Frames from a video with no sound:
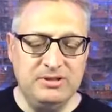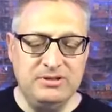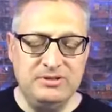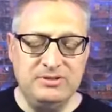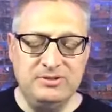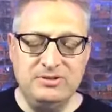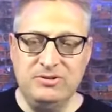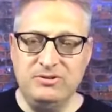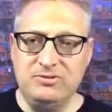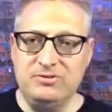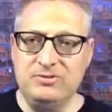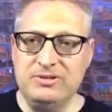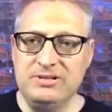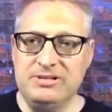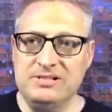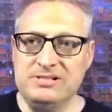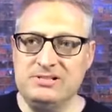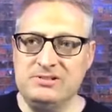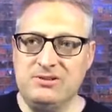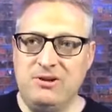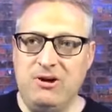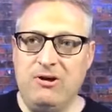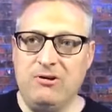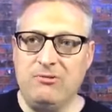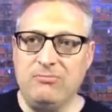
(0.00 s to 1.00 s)
due to his
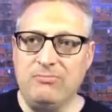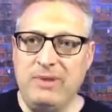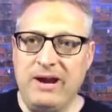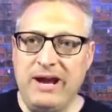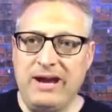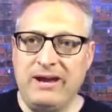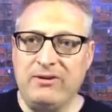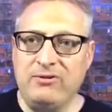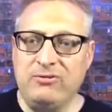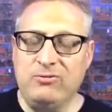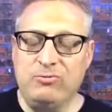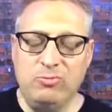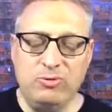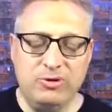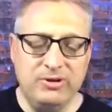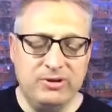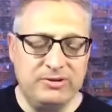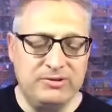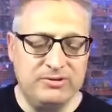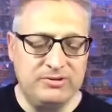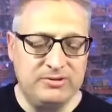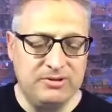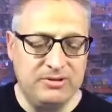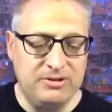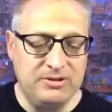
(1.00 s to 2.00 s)
long battle
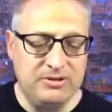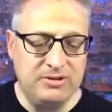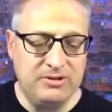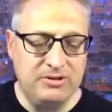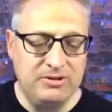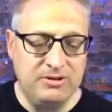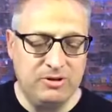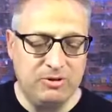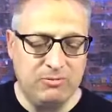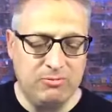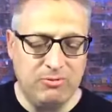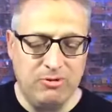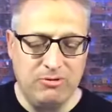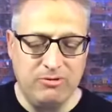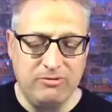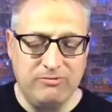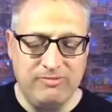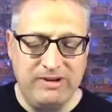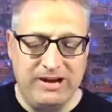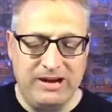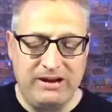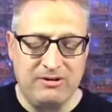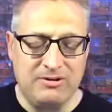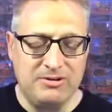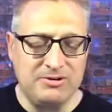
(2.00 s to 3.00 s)
with
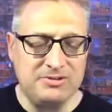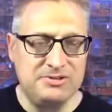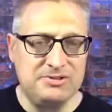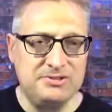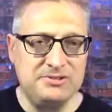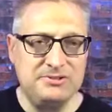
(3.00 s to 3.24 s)
coronavirus